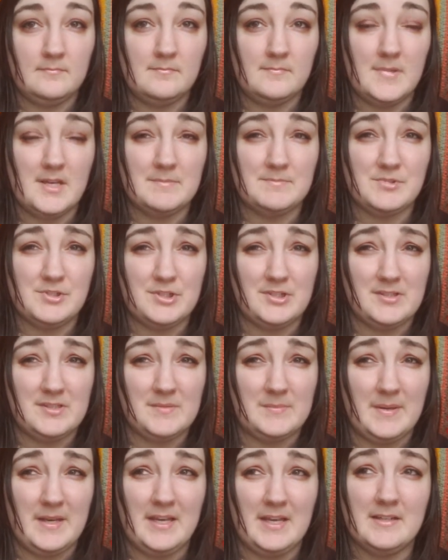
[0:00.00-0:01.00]
I'm sure it's
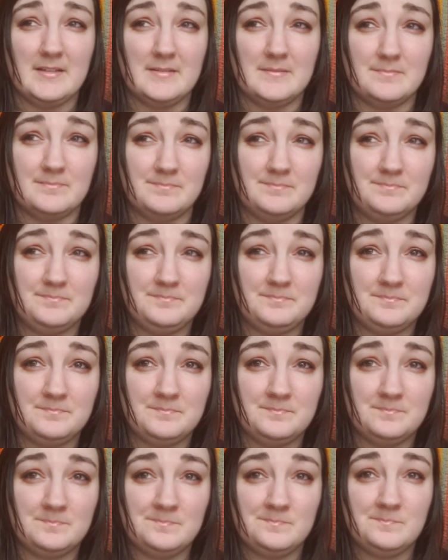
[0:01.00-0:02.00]
been
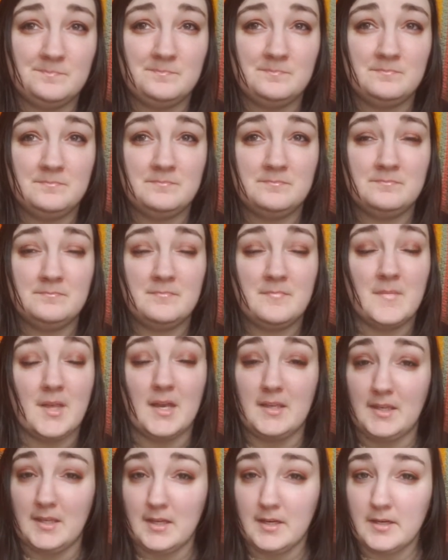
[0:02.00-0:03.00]
a
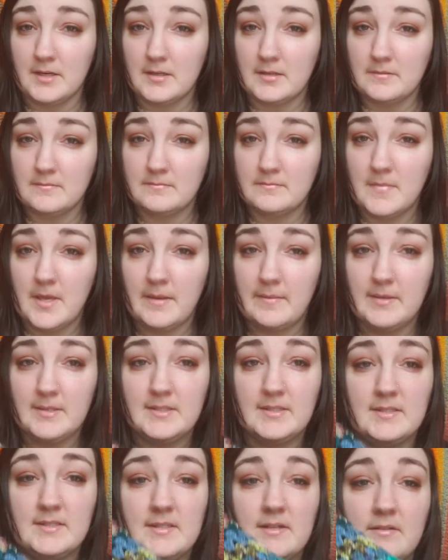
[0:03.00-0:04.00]
year maybe
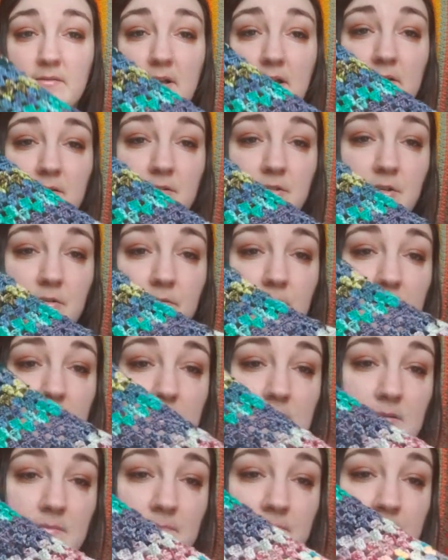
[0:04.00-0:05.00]
since I've last shown
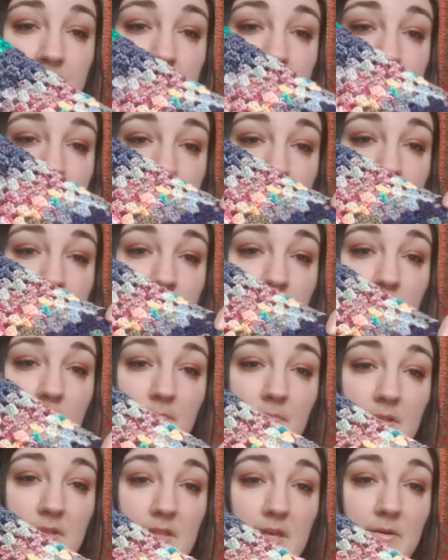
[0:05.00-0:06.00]
this,
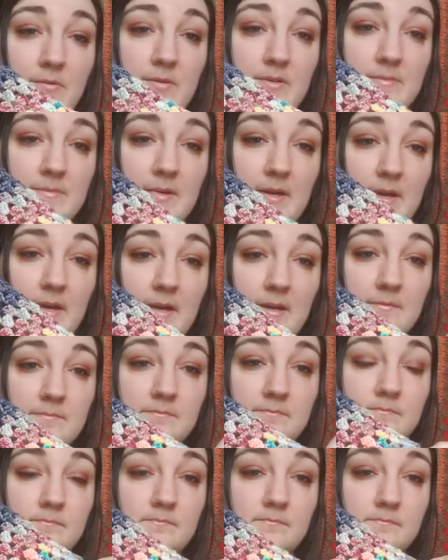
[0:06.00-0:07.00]
but that was my
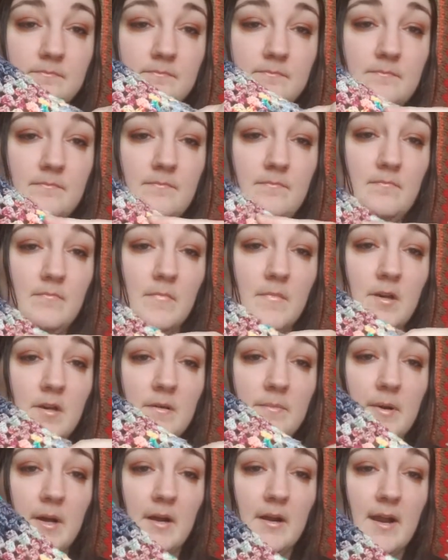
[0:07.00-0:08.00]
Harry
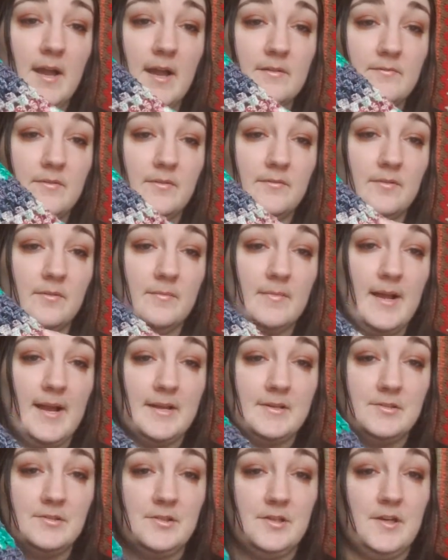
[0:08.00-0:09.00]
Potter Advent from
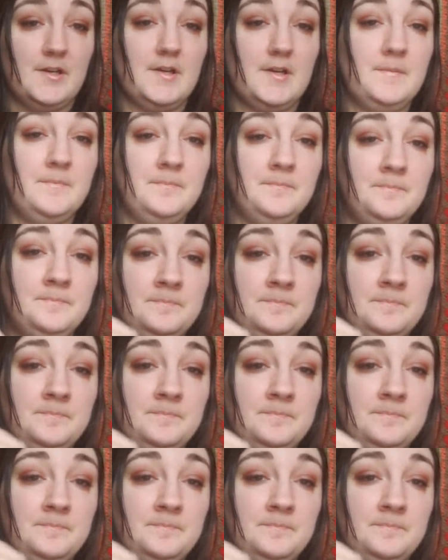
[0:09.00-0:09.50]
last year,